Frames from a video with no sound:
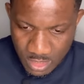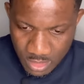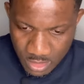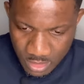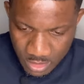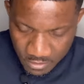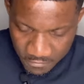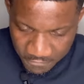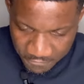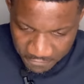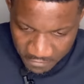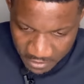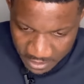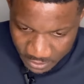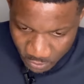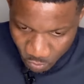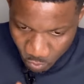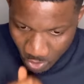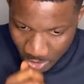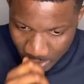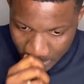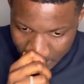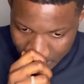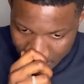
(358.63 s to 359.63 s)
The first
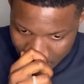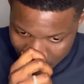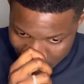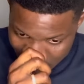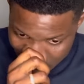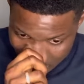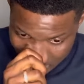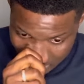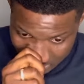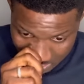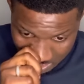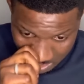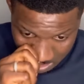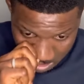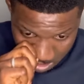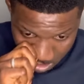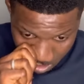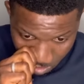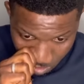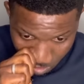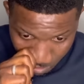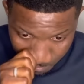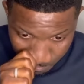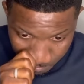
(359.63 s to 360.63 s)
one there,
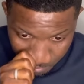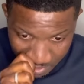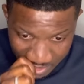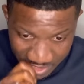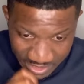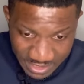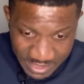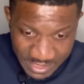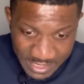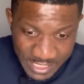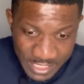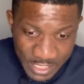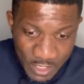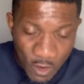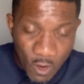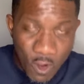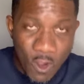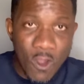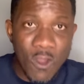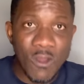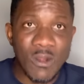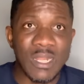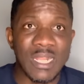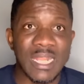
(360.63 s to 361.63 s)
complete the
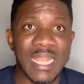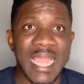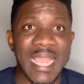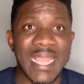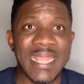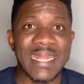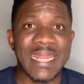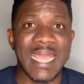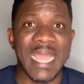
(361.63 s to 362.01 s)
online